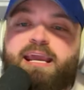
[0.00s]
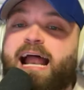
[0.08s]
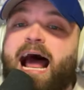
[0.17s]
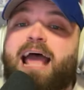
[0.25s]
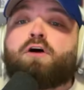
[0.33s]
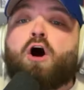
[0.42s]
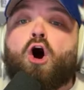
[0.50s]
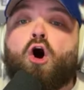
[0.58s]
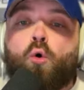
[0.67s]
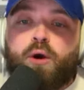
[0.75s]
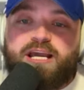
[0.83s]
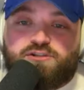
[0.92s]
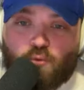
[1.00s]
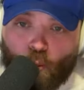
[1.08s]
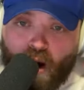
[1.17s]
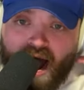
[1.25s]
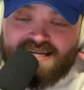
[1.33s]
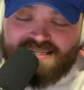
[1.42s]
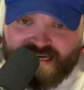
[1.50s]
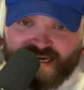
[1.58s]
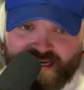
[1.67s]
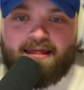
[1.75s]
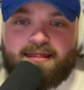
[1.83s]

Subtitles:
and I've always wanted